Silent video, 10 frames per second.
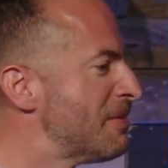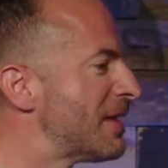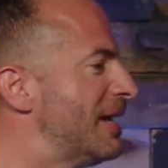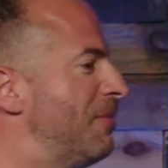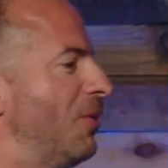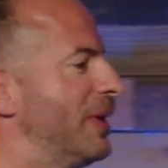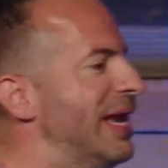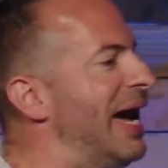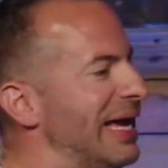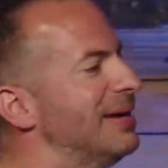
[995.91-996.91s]
Come on, when
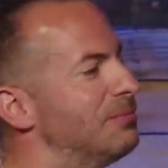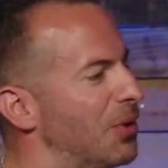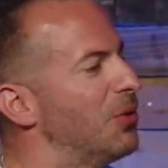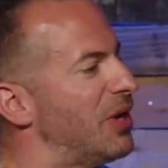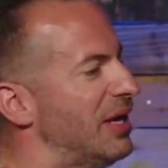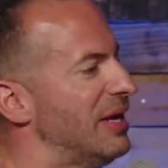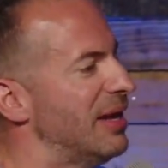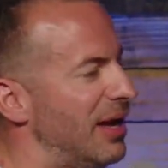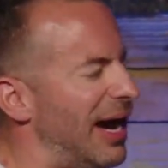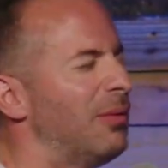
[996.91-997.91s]
I am broken,
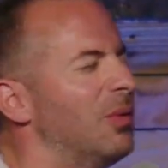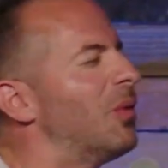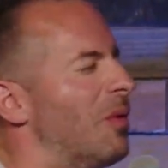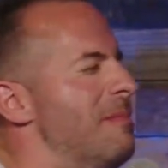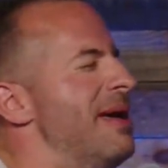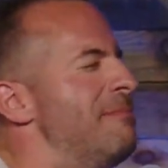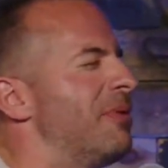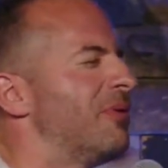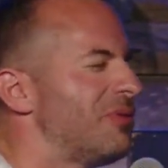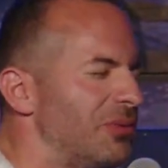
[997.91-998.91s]
I will
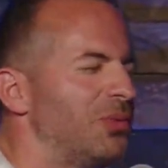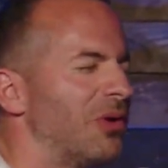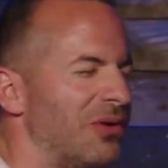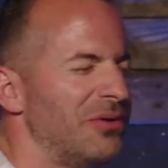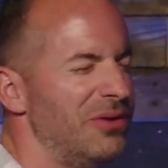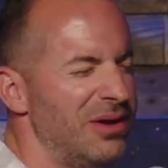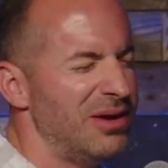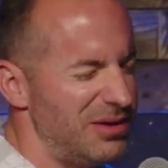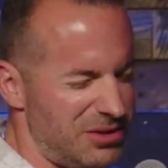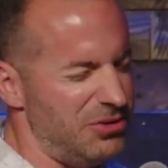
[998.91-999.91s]
remember the word
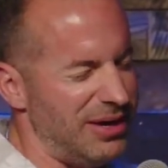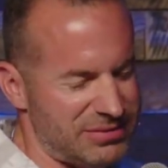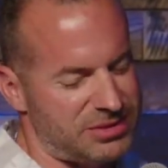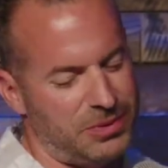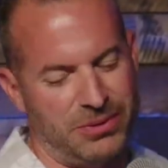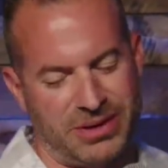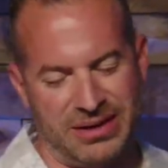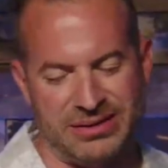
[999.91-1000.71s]
you have spoken.